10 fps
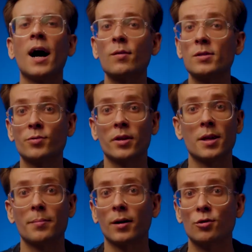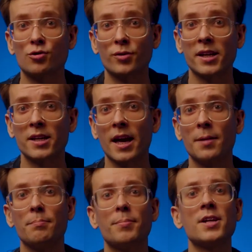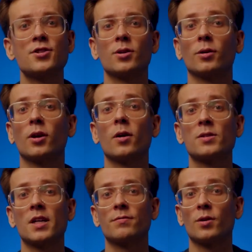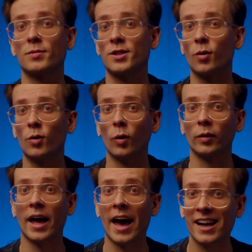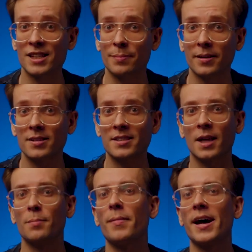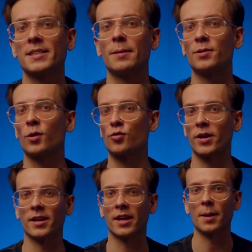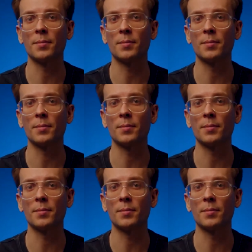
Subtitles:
hours reading about trading and binging on content from so-called experts can mess up your trading game.